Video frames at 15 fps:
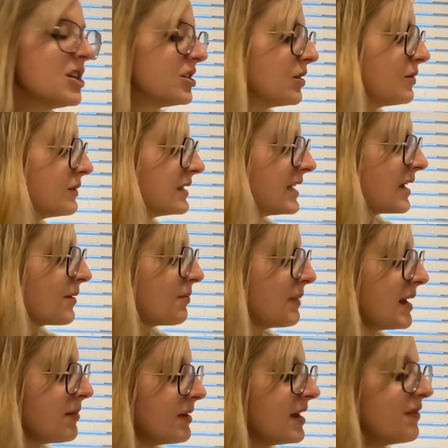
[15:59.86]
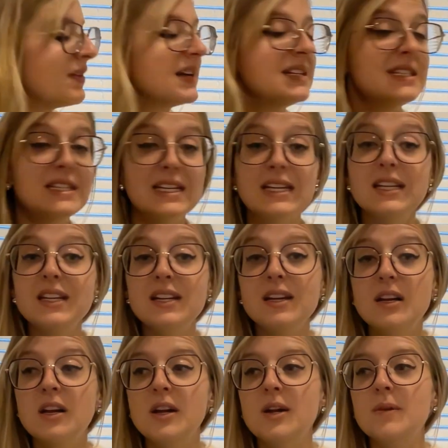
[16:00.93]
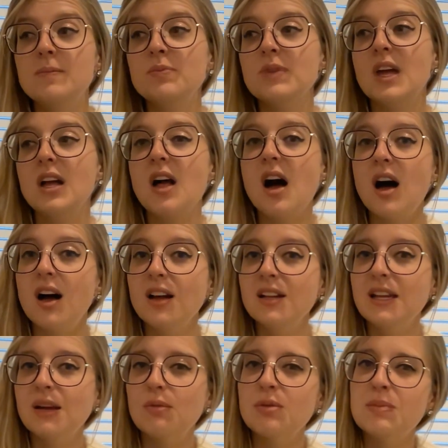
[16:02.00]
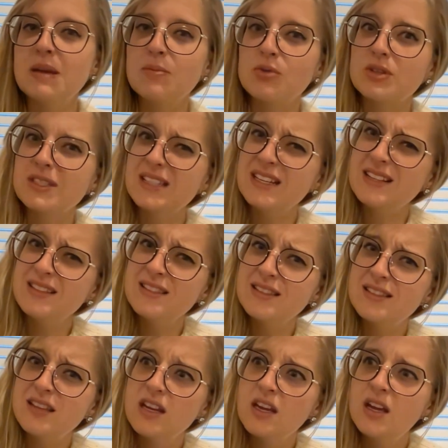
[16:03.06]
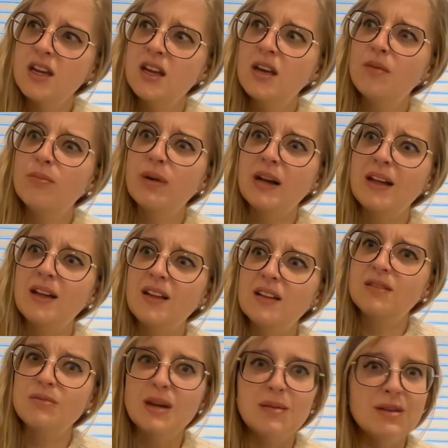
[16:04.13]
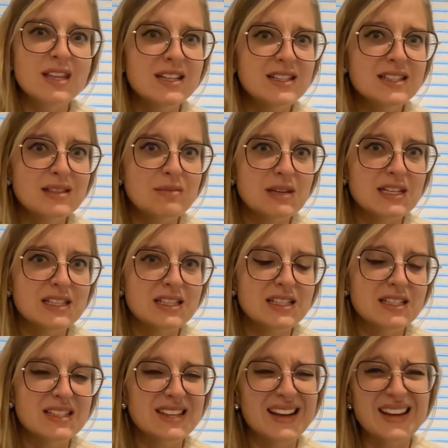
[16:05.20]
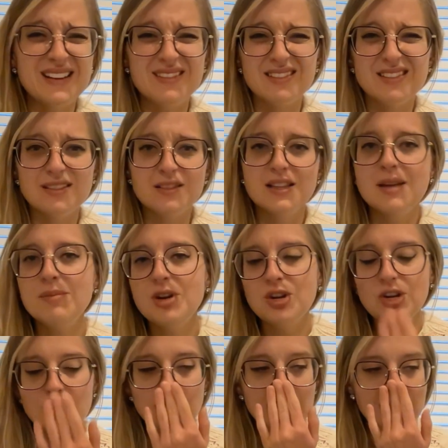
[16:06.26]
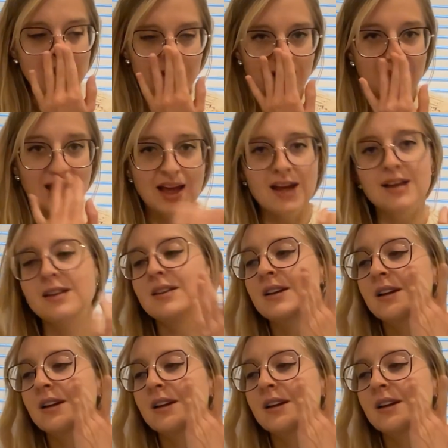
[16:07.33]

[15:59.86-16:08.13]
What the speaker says: so I was like, maybe if I did a cotton that would make more sense, but maybe that doesn't make sense. I don't know. Let me know your opinion on that.